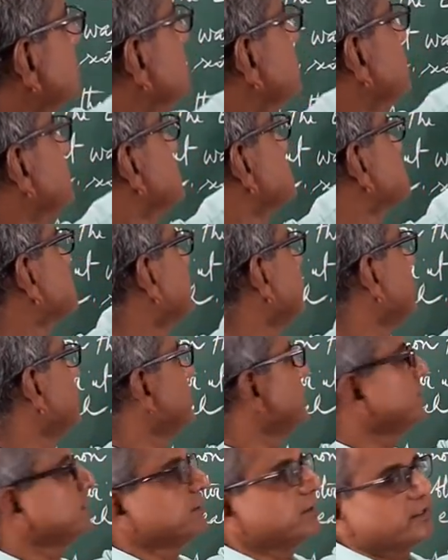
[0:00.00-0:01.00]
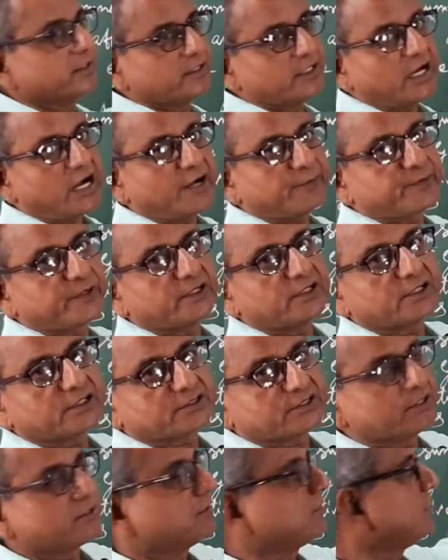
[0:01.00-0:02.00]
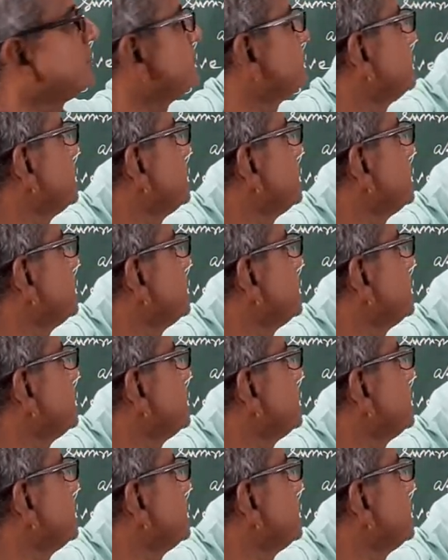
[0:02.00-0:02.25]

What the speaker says: in this way he upheld the theory of